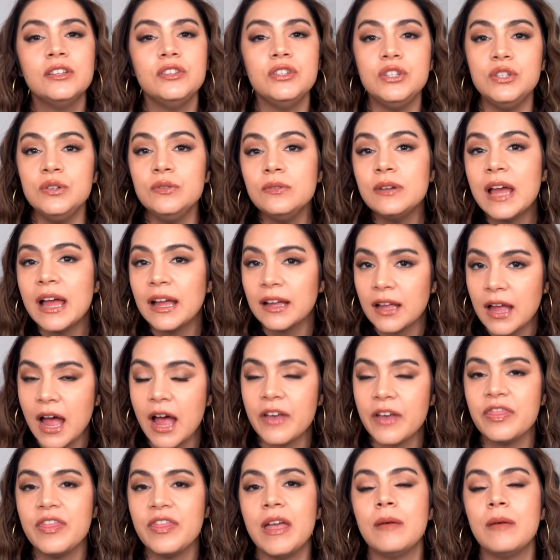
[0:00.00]
Do not
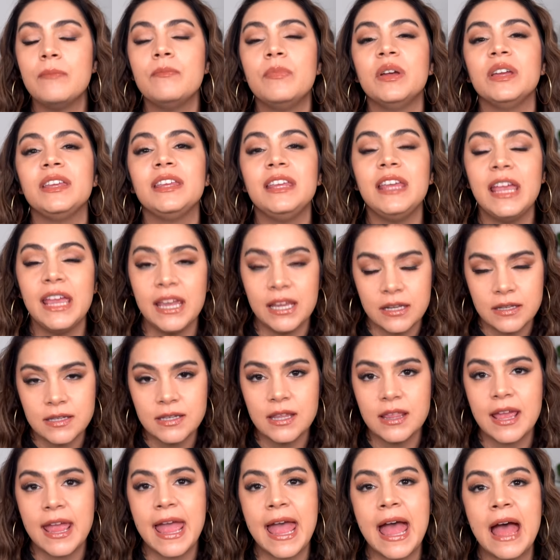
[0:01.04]
cut them, but get into
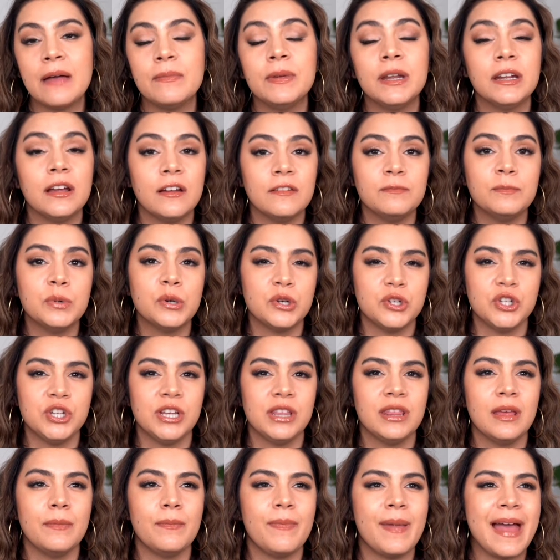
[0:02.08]
the habit of
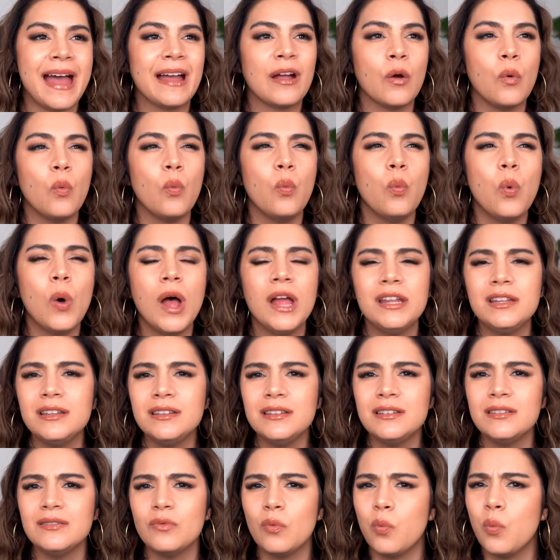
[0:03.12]
pushing them back
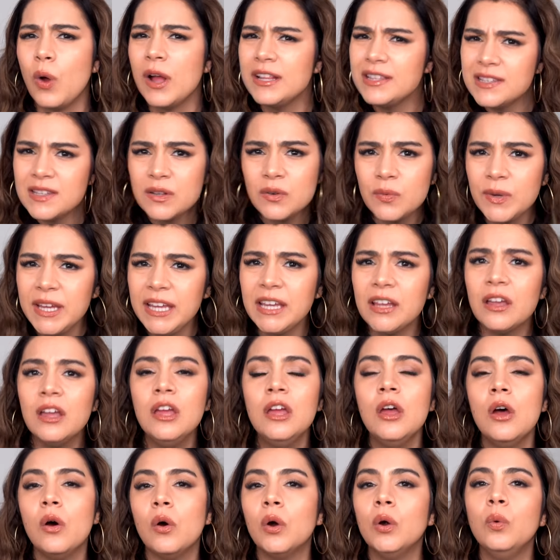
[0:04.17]
one once a week
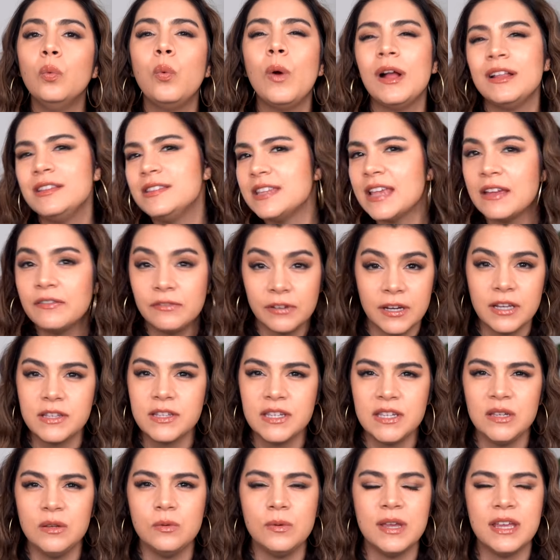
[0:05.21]
or once every
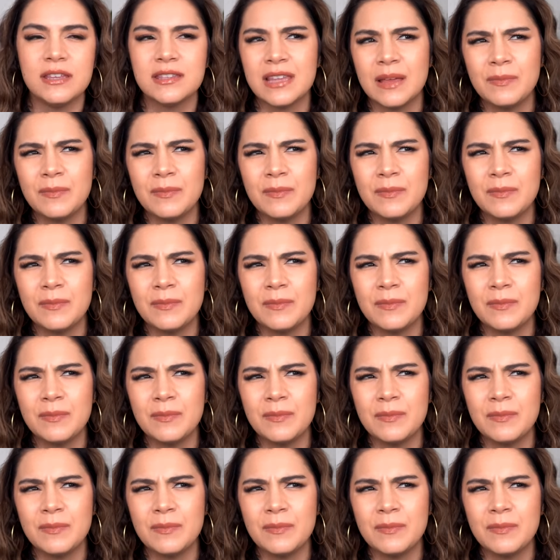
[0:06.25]
2 weeks.